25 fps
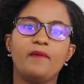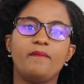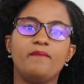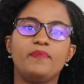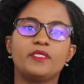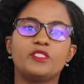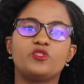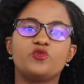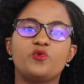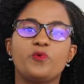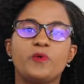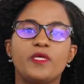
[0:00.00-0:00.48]

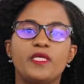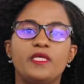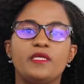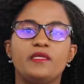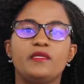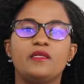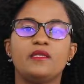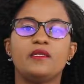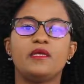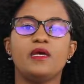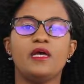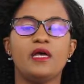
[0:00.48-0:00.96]

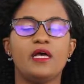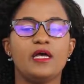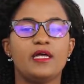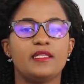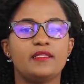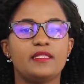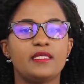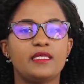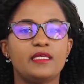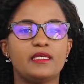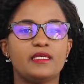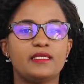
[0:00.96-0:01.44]
between
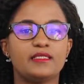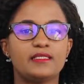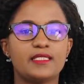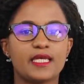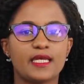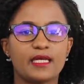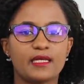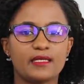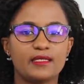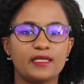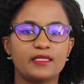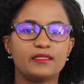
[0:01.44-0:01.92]
the
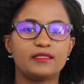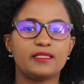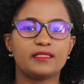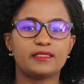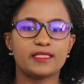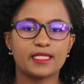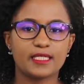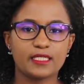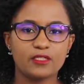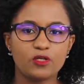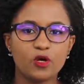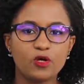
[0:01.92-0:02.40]

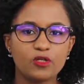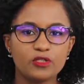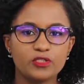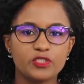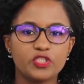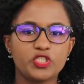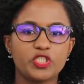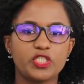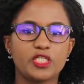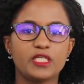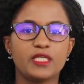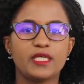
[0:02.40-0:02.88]

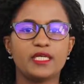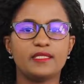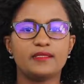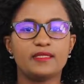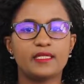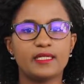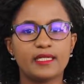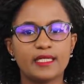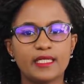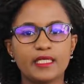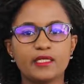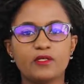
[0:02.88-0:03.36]
technology in
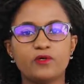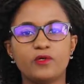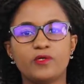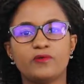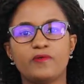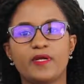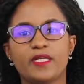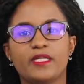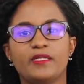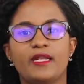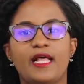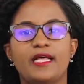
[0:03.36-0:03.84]
the legal
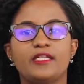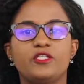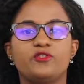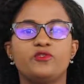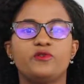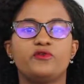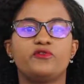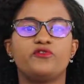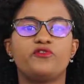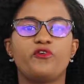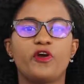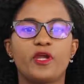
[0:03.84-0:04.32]
and
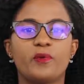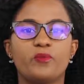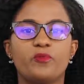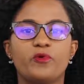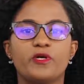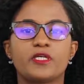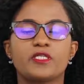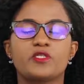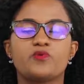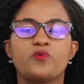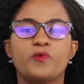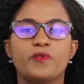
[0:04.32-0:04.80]
regulatory
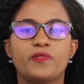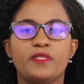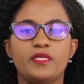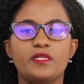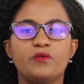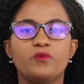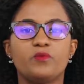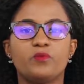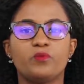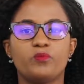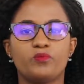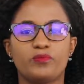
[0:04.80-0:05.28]
frameworks
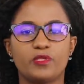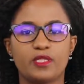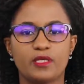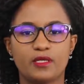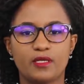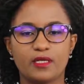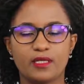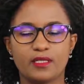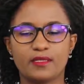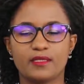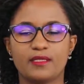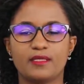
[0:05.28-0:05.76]
within
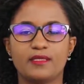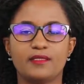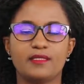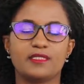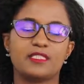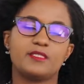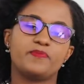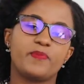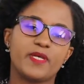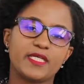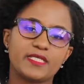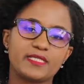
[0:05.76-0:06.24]

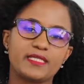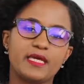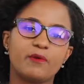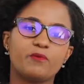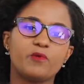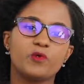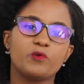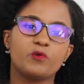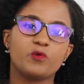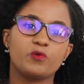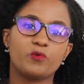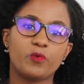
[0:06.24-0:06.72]
the space that
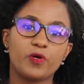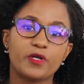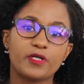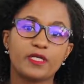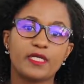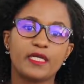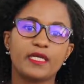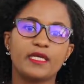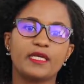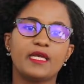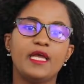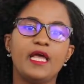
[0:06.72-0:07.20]
we were
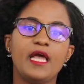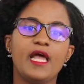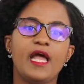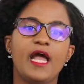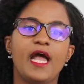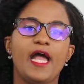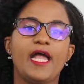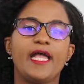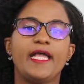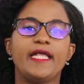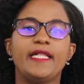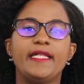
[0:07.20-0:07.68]
working,
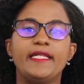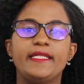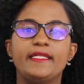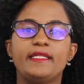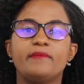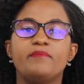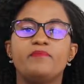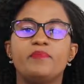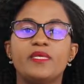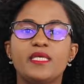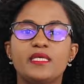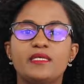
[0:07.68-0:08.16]
and
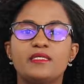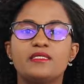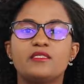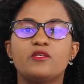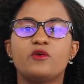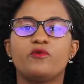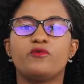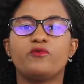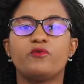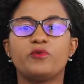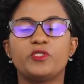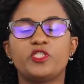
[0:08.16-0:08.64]
the means
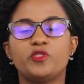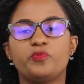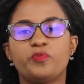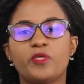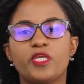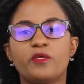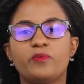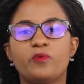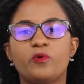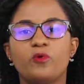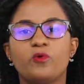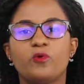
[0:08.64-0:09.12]
of which
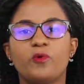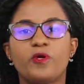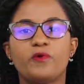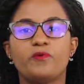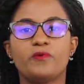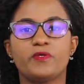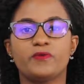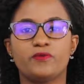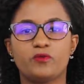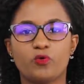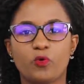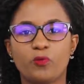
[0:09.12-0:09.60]
people were
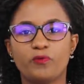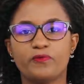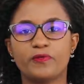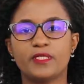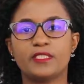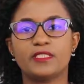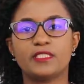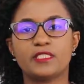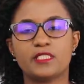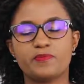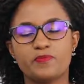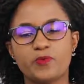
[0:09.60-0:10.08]

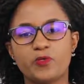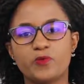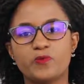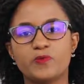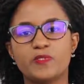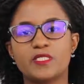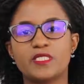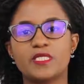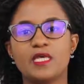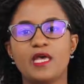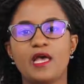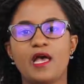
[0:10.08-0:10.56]
resolving
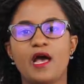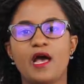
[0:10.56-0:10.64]
disputes,